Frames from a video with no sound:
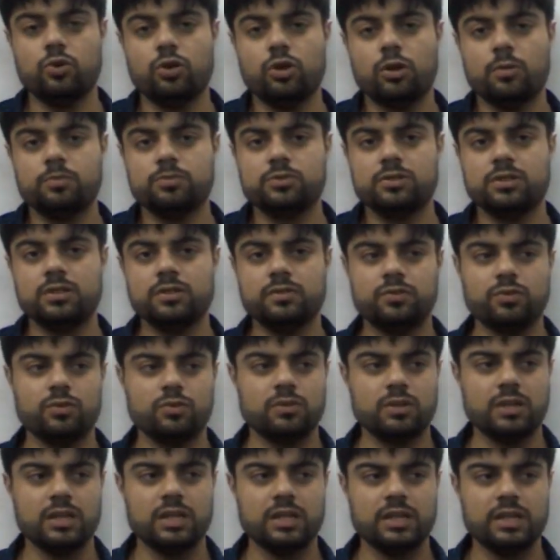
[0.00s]
it's a good
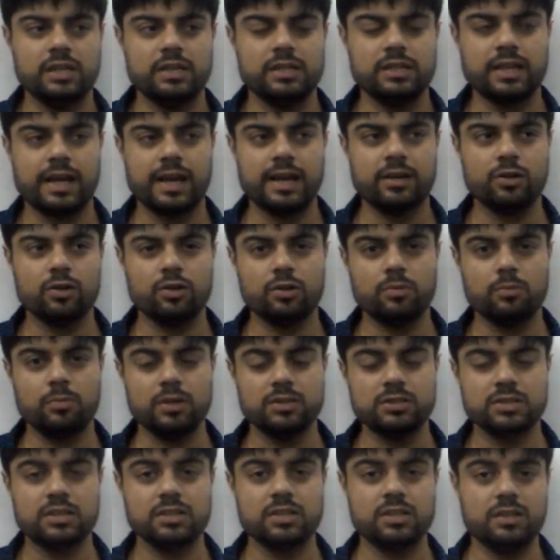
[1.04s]
option if you're really
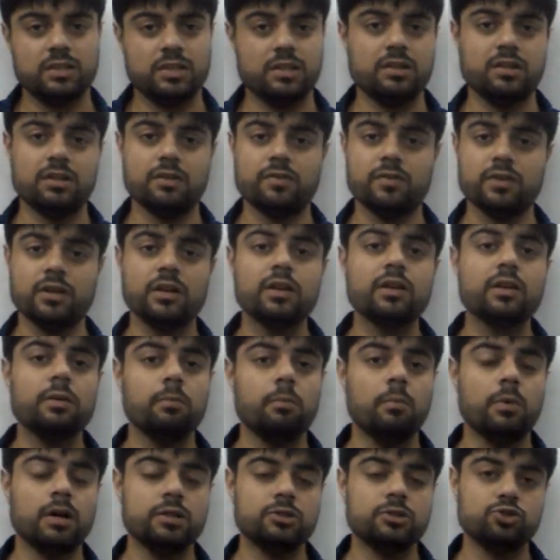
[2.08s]
tight on a budget. They're
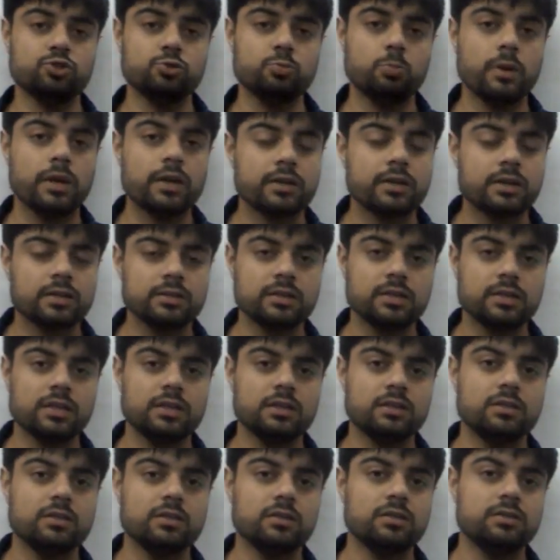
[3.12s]
definitely much
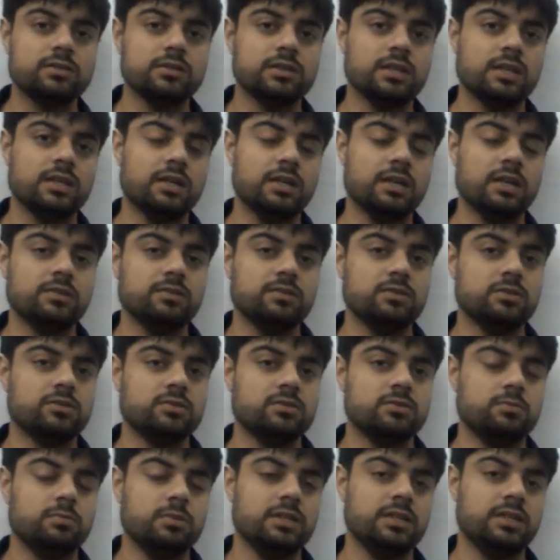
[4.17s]
better than the
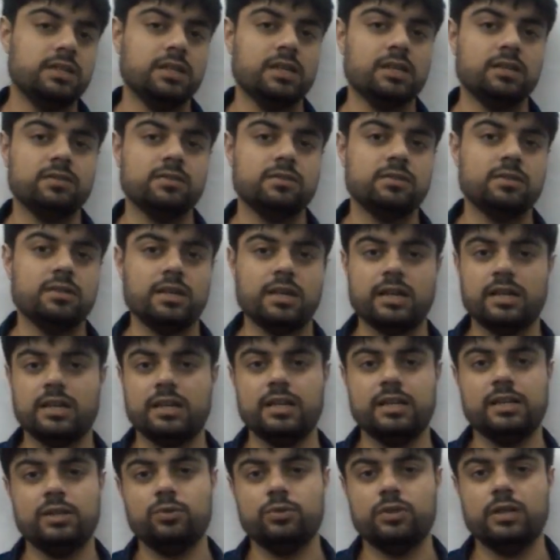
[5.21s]
Sennheiser's
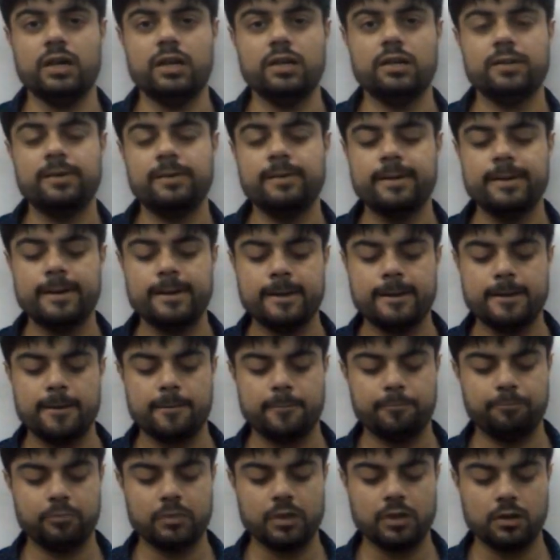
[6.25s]
BTNC, I can tell you that.
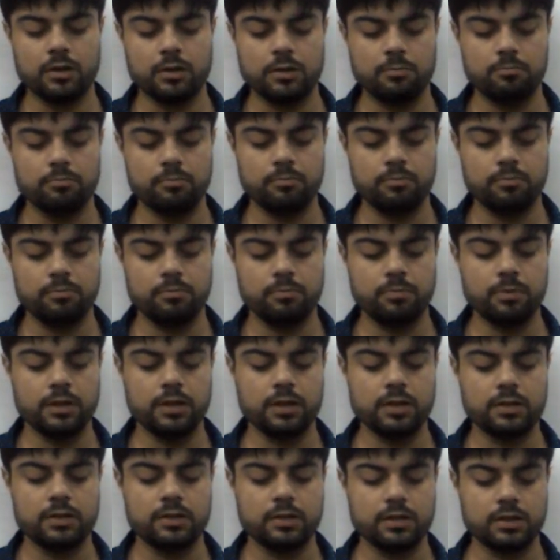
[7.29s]
Uh,
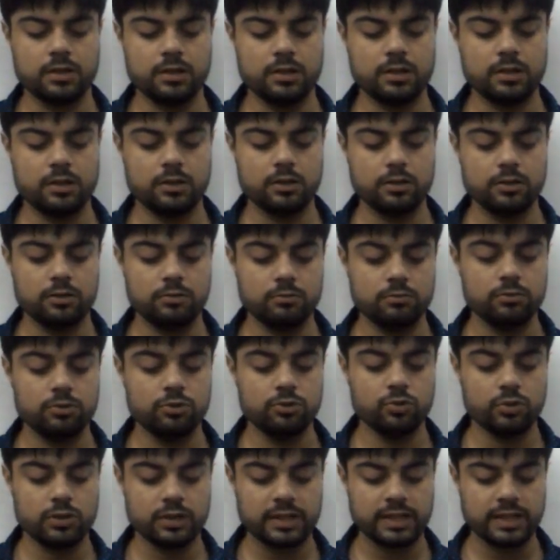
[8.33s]
but
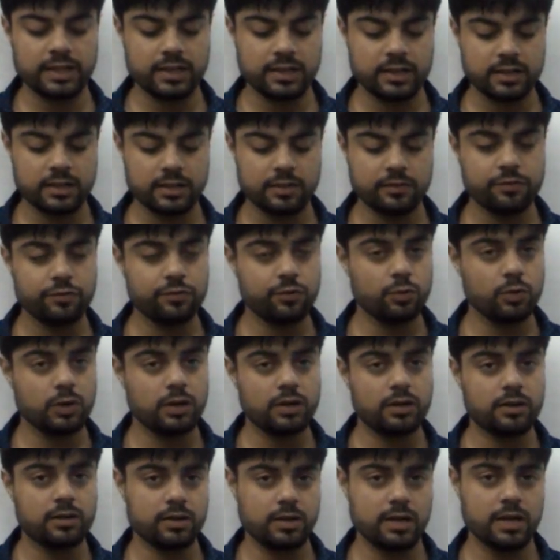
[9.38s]
you can get it
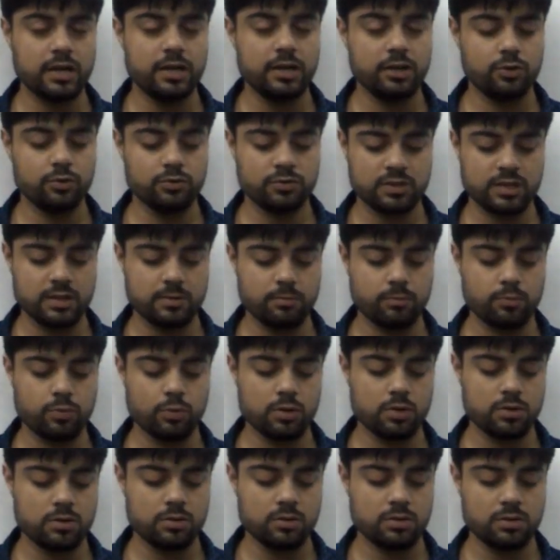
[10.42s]
if you are ready
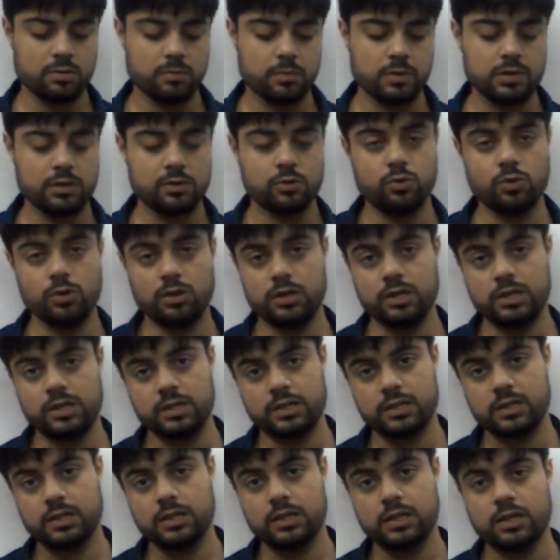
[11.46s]
to skimp on the
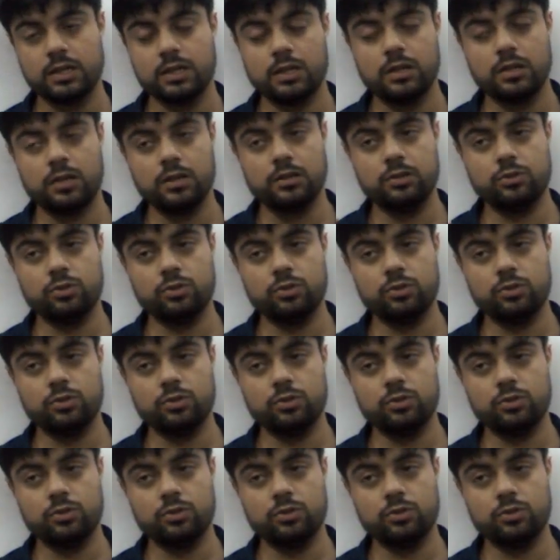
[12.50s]
build quality.